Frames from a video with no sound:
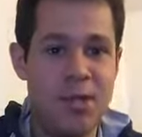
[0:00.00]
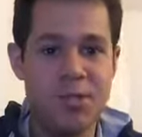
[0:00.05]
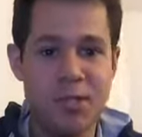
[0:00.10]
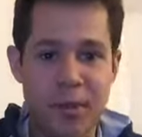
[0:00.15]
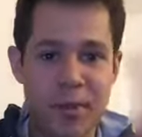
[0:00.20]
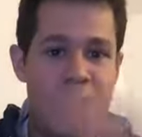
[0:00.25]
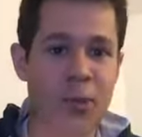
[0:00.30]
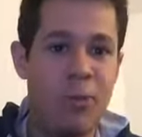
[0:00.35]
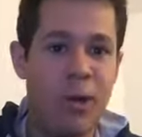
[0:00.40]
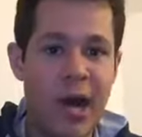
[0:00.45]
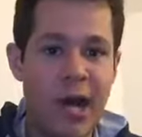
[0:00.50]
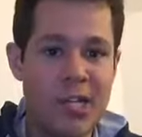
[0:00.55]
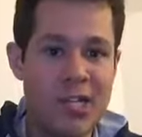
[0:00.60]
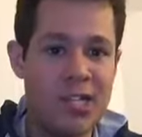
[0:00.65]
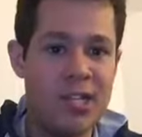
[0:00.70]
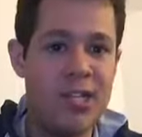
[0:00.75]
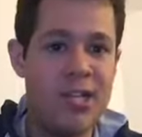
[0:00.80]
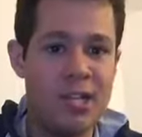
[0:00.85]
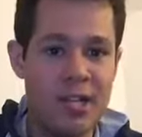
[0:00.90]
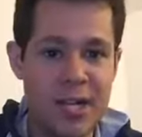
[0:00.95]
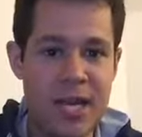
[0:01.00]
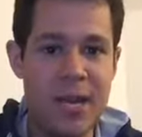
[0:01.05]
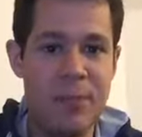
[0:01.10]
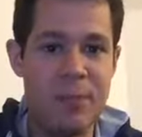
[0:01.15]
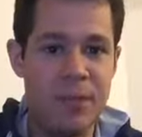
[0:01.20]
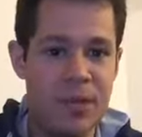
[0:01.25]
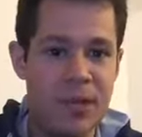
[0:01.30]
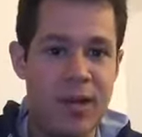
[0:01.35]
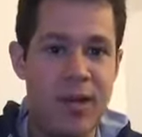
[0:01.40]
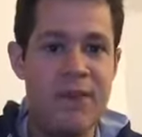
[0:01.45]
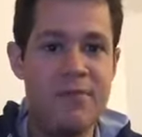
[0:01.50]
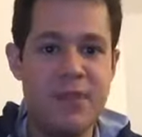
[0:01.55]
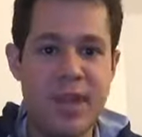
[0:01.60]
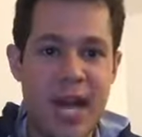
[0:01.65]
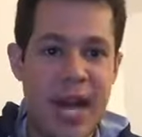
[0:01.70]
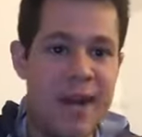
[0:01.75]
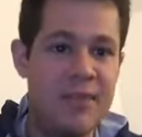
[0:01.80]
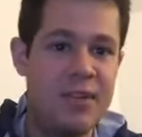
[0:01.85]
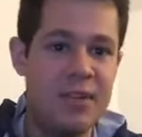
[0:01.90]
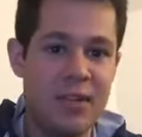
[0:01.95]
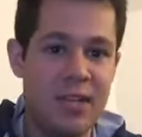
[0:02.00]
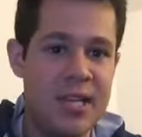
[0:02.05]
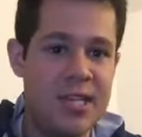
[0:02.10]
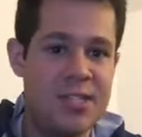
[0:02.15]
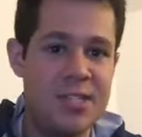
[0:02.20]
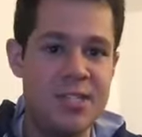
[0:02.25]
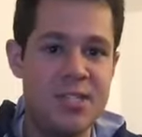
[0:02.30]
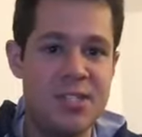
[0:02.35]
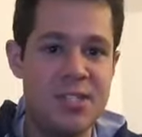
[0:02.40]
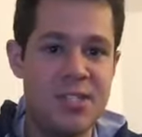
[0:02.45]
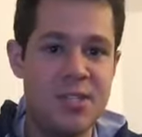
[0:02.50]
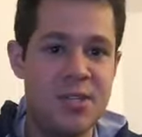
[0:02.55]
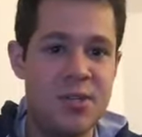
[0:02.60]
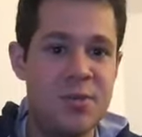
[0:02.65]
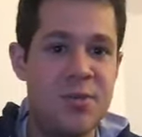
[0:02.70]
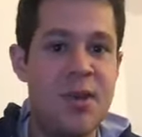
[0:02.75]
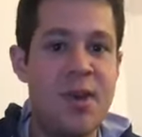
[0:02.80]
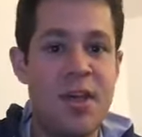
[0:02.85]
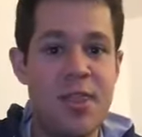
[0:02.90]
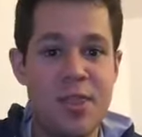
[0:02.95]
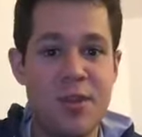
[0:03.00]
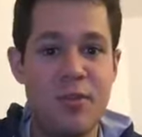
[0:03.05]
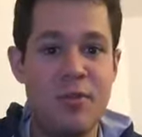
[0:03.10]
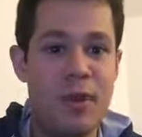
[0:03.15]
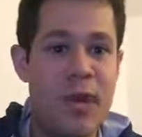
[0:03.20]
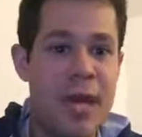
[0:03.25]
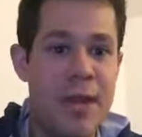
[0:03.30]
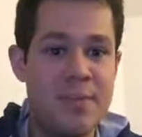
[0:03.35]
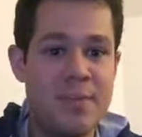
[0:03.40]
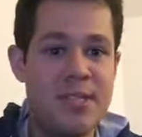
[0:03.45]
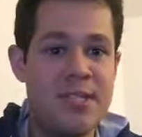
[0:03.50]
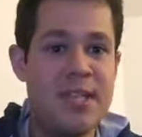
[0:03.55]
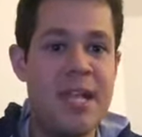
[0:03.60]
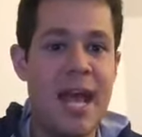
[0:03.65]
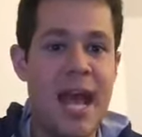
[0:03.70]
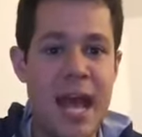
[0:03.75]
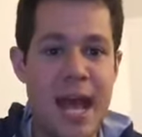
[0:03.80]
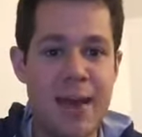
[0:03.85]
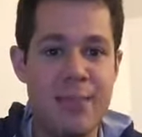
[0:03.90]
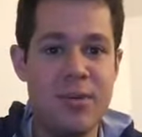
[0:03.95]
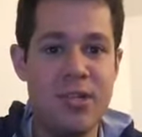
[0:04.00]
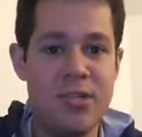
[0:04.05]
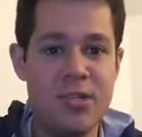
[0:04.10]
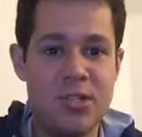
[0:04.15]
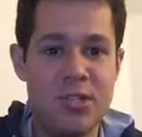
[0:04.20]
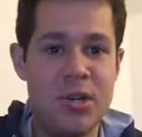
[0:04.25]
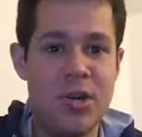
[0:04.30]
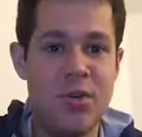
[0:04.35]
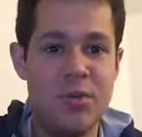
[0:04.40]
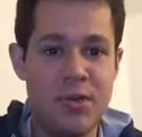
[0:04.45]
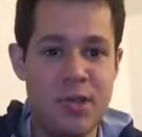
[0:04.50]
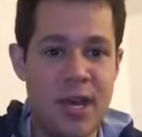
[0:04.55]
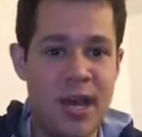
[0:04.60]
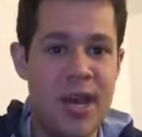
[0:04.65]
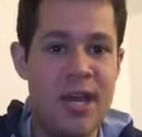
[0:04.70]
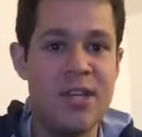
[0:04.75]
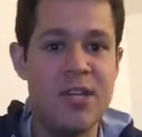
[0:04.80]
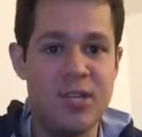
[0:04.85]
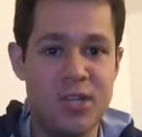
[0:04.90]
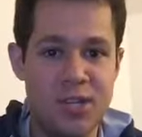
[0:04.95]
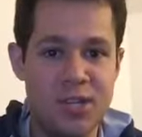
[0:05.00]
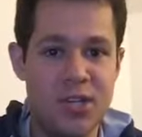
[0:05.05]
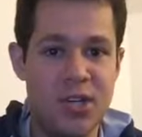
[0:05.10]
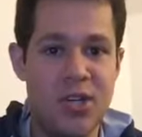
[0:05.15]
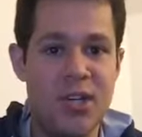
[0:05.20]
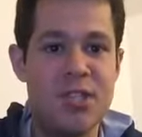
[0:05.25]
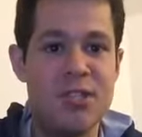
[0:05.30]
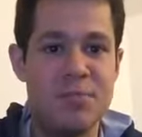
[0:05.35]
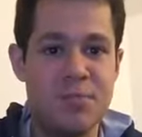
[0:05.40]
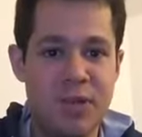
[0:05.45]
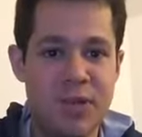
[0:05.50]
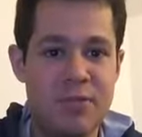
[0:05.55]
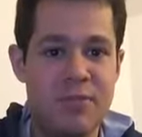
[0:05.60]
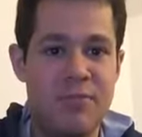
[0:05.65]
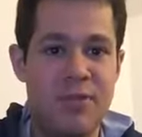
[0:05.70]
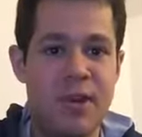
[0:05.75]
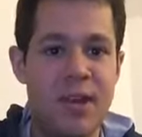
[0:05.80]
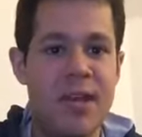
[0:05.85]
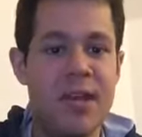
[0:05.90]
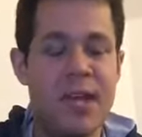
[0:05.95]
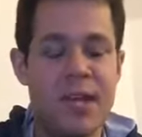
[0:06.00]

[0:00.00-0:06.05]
So I'll be watching the game with her. If you haven't listened to the Ramses and Abby show yet, you should. It's pretty funny.